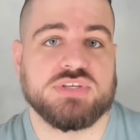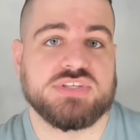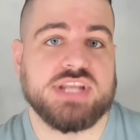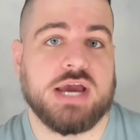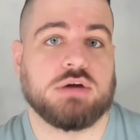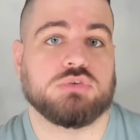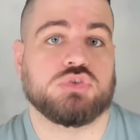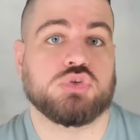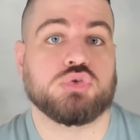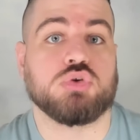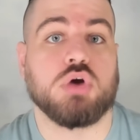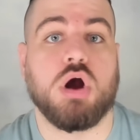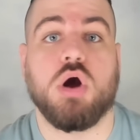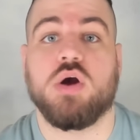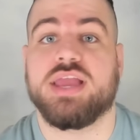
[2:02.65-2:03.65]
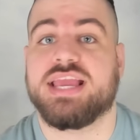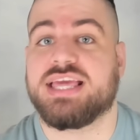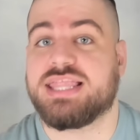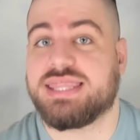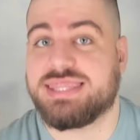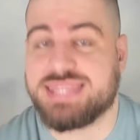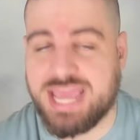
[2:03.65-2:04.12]
is now
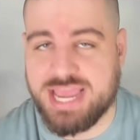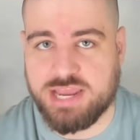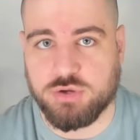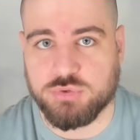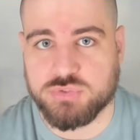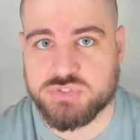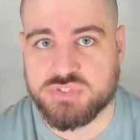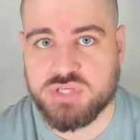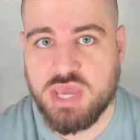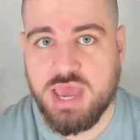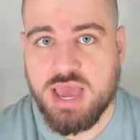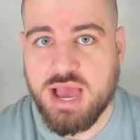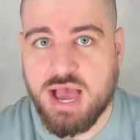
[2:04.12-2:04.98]
drawing Thanos.